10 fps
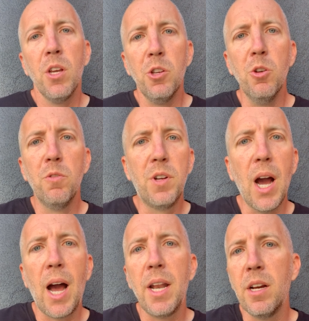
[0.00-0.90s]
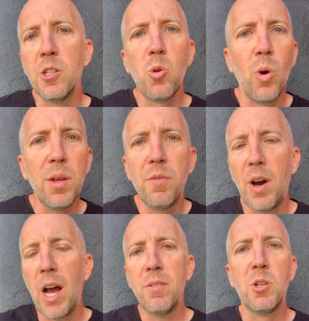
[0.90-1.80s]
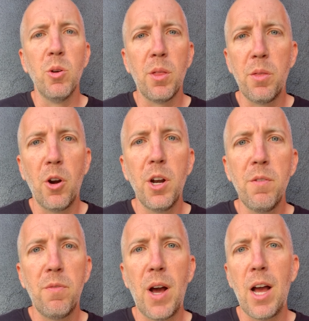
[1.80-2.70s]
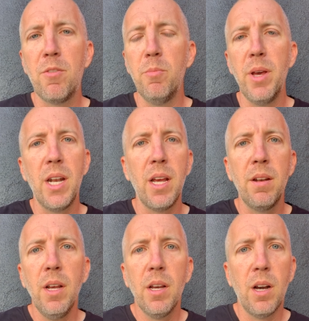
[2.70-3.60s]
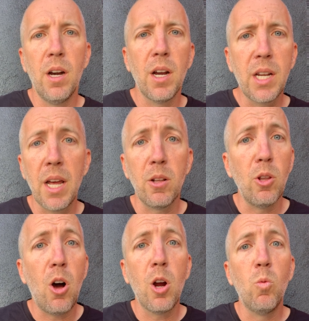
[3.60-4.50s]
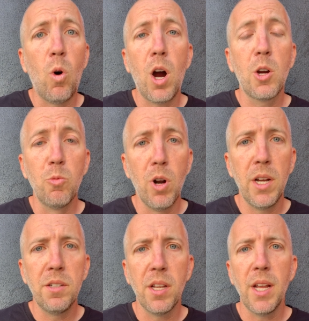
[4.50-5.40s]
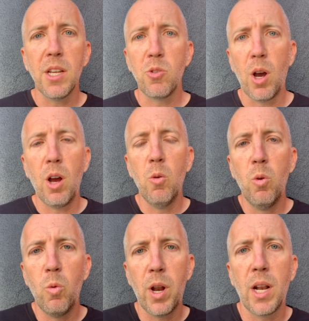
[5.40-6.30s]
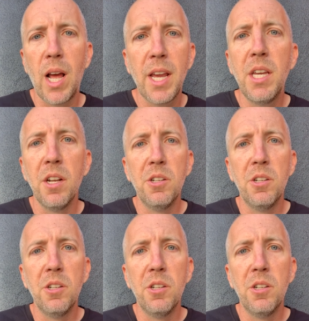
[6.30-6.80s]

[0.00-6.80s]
you've got a 25 to a 35 minute kind of long walk run today. So what I'd like you to